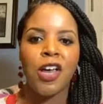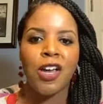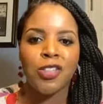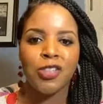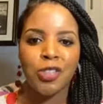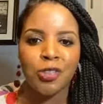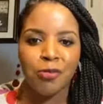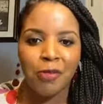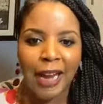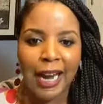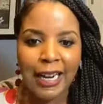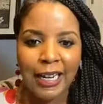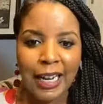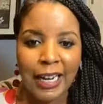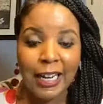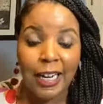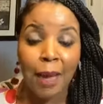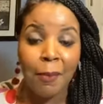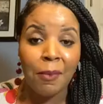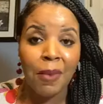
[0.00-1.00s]
training,
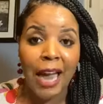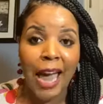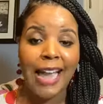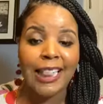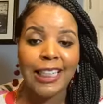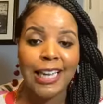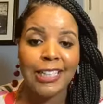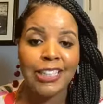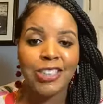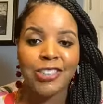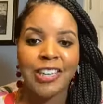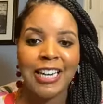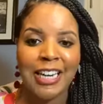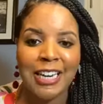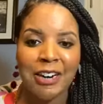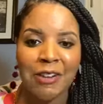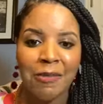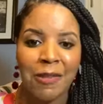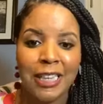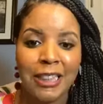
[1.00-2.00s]
and I'm glad that you're
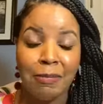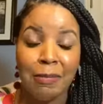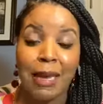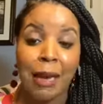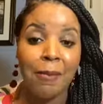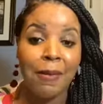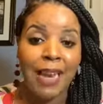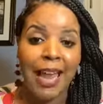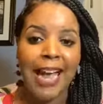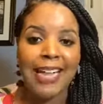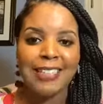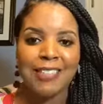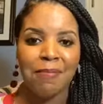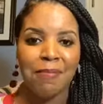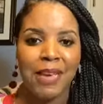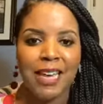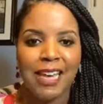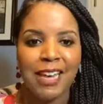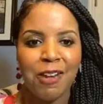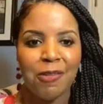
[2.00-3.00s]
here with me. I'm glad to
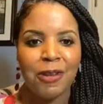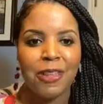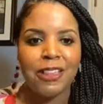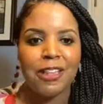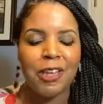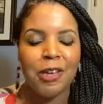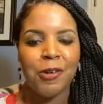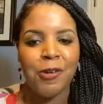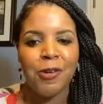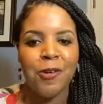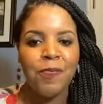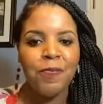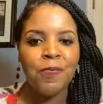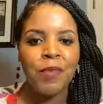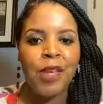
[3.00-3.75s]
be here with you.